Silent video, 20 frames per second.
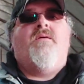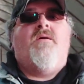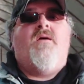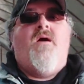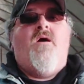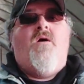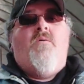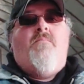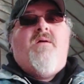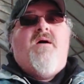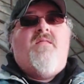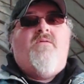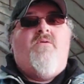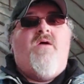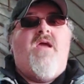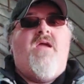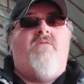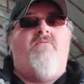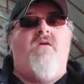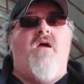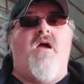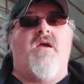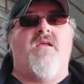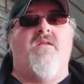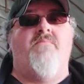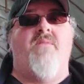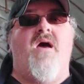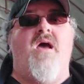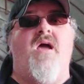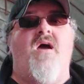Oh, by the way,
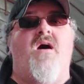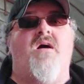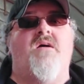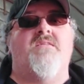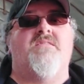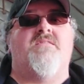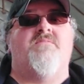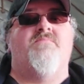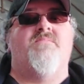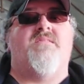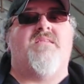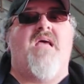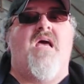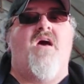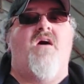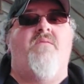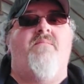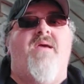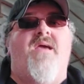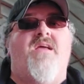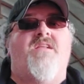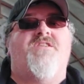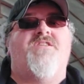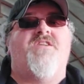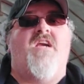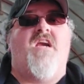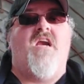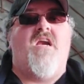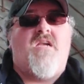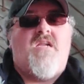rocking my awesome Soundman
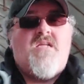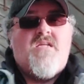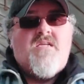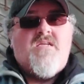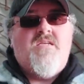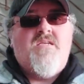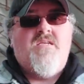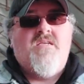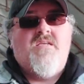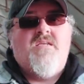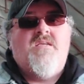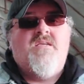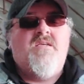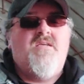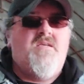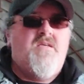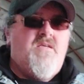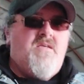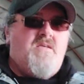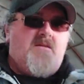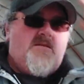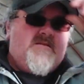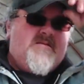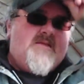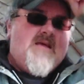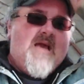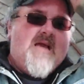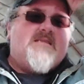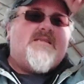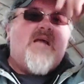shirt.
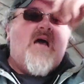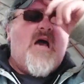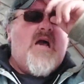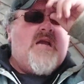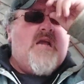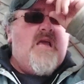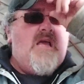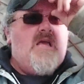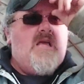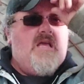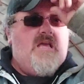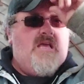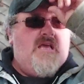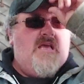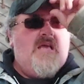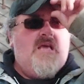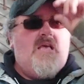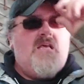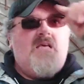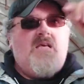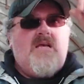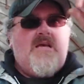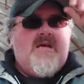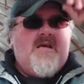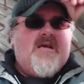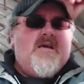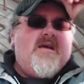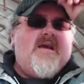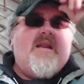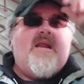Thanks, Doug.
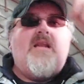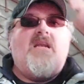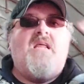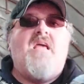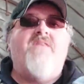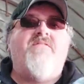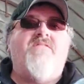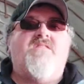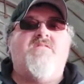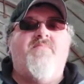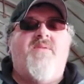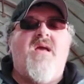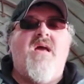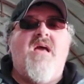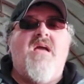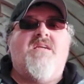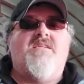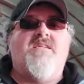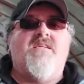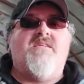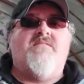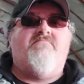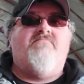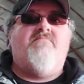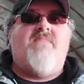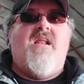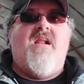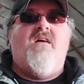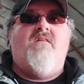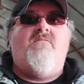He didn't give it to me. I actually,
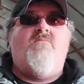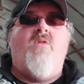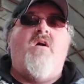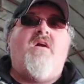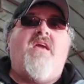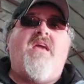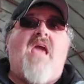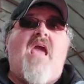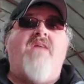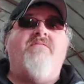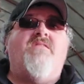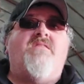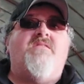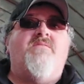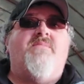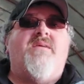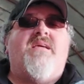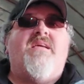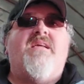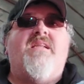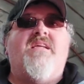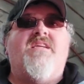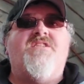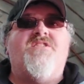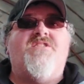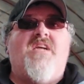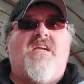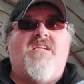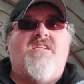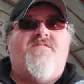well, he gave it to me in
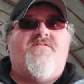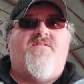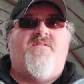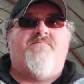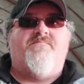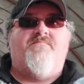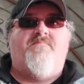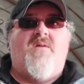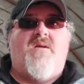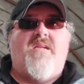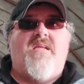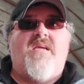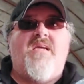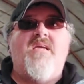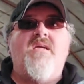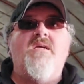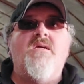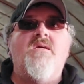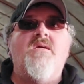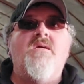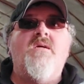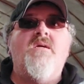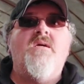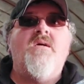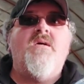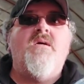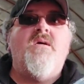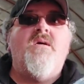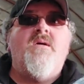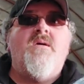exchange for money.
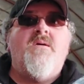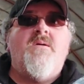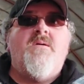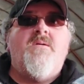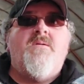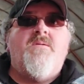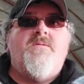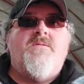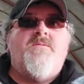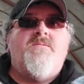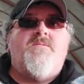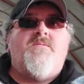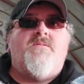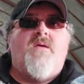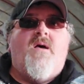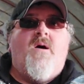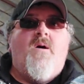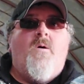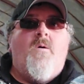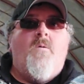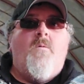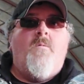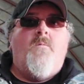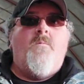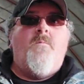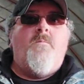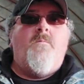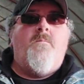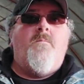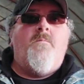So,
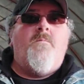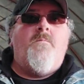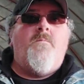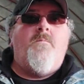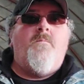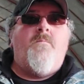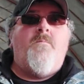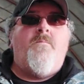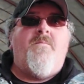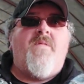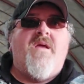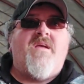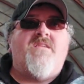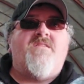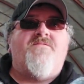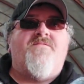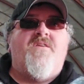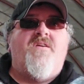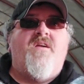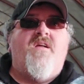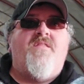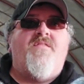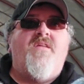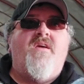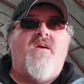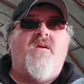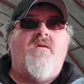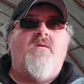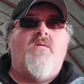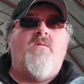thanks for
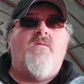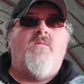nothing.